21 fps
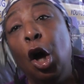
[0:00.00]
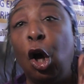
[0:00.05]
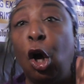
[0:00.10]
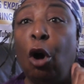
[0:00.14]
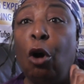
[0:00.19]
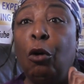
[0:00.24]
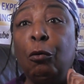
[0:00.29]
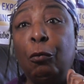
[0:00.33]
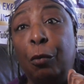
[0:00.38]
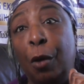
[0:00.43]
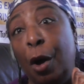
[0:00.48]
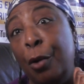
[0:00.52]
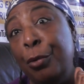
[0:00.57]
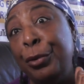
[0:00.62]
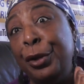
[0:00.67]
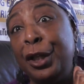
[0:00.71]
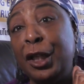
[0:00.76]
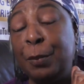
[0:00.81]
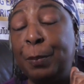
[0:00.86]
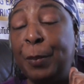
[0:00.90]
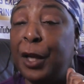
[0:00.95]

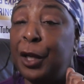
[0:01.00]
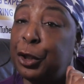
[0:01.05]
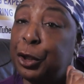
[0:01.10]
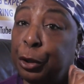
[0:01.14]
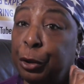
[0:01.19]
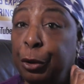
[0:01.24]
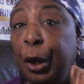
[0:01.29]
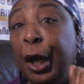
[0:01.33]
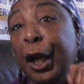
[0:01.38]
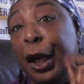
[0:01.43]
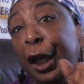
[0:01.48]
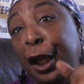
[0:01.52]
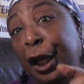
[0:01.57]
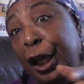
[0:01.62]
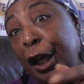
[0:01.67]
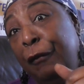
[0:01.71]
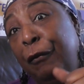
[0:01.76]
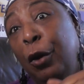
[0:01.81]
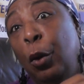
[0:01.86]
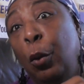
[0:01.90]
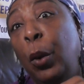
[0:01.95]
Corona Special
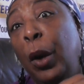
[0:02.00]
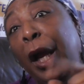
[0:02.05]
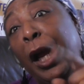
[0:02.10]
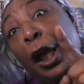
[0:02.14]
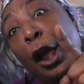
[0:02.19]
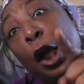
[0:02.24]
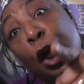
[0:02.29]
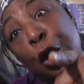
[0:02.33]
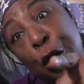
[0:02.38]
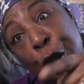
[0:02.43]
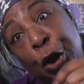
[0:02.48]
Giveaway